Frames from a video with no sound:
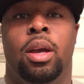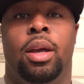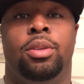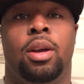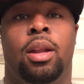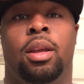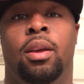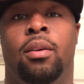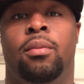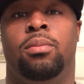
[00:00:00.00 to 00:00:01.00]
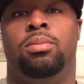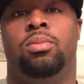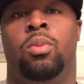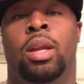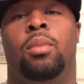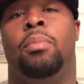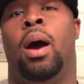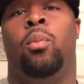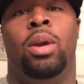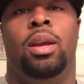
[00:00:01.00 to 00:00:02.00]
and try to give week
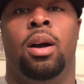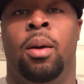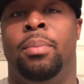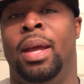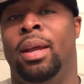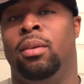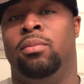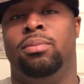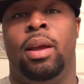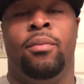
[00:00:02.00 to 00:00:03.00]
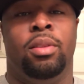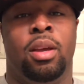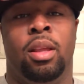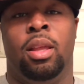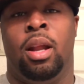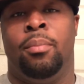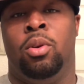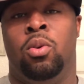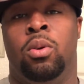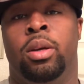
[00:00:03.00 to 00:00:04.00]
by week update of everything that I'm
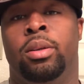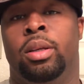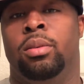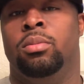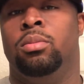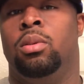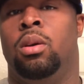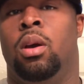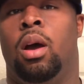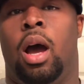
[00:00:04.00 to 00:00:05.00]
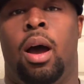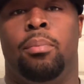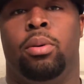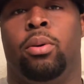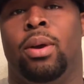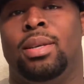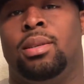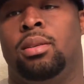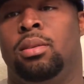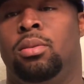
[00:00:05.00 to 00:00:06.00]
doing and how I'm
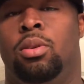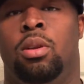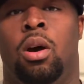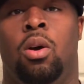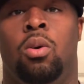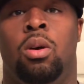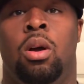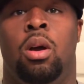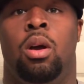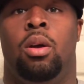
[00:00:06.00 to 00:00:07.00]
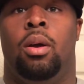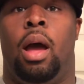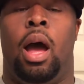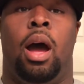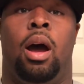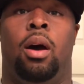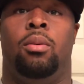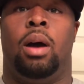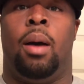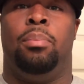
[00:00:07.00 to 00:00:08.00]
progressing. You know,
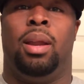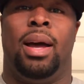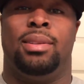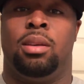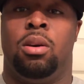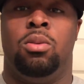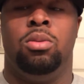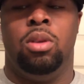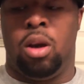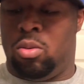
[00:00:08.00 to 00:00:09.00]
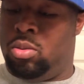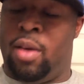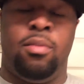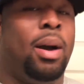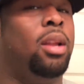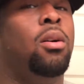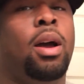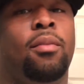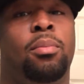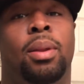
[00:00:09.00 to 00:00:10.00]
how I plateau. You know, everybody
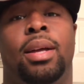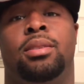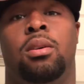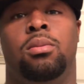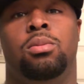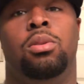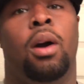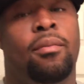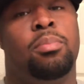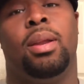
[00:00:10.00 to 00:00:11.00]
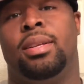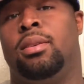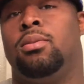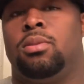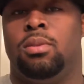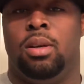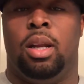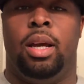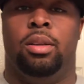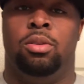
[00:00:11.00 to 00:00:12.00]
gonna have a plateau. You gonna have a plateau sooner or
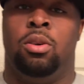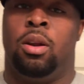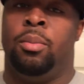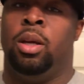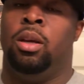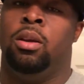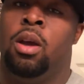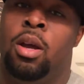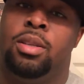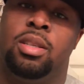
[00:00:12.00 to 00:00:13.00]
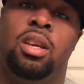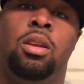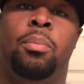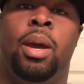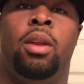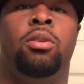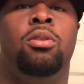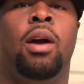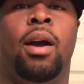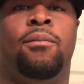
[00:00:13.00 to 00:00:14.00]
later. You know what I mean? Just getting your pattern.
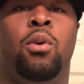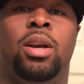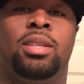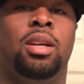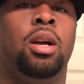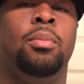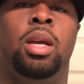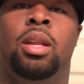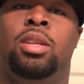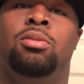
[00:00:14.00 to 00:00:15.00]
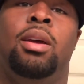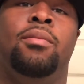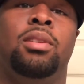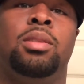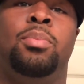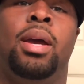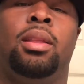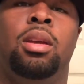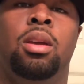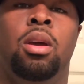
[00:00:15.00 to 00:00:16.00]
You gonna have forks that come in that you never
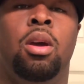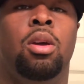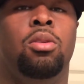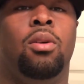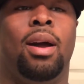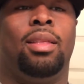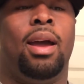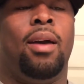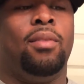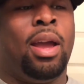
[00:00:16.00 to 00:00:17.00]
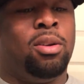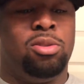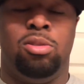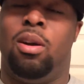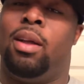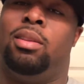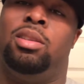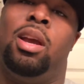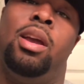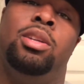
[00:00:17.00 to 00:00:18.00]
expected. You gonna have to have angles. You gonna have to
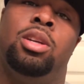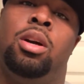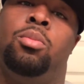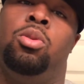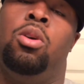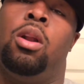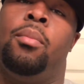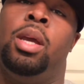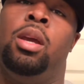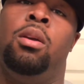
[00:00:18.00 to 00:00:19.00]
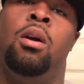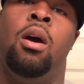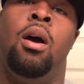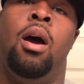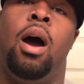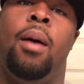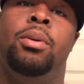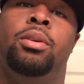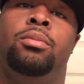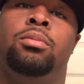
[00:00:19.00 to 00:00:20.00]
change up. You know what I mean? I've
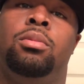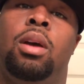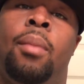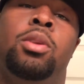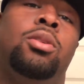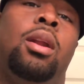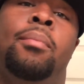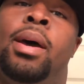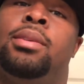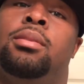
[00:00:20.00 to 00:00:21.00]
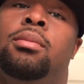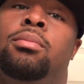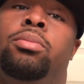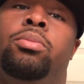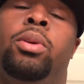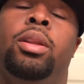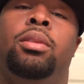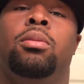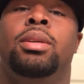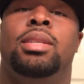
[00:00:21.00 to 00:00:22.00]
been I've been trying to master really
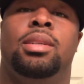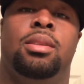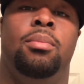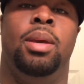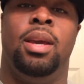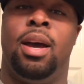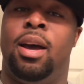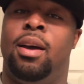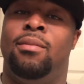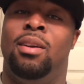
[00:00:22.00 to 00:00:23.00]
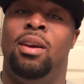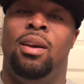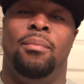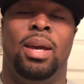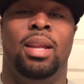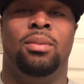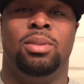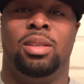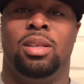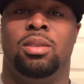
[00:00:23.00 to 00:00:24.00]
360 beehive. Man, it
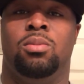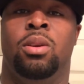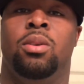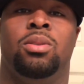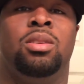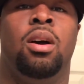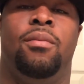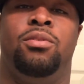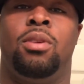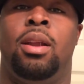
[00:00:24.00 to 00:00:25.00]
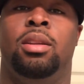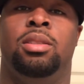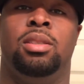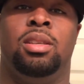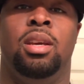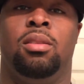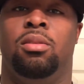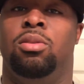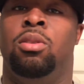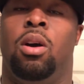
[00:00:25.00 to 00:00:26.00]
was just real tough trying to just get
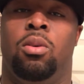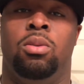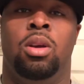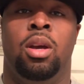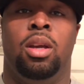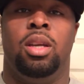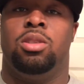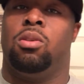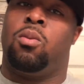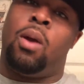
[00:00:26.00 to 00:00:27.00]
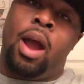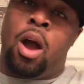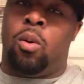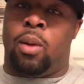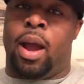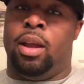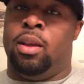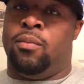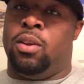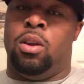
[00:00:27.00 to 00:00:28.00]
the you know get your crown right
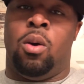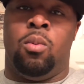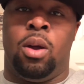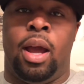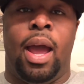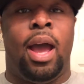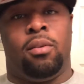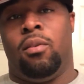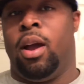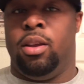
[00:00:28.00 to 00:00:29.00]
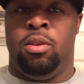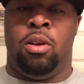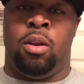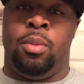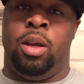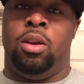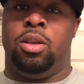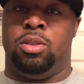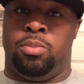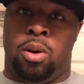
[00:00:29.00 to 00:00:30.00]
if it don't want to act right. You know what I mean?
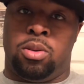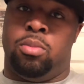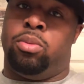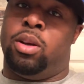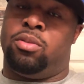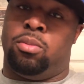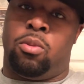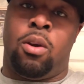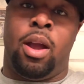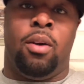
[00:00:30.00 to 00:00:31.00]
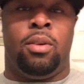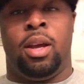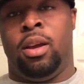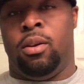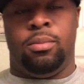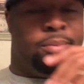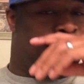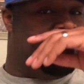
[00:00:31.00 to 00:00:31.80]
Because you post the brush from crown down.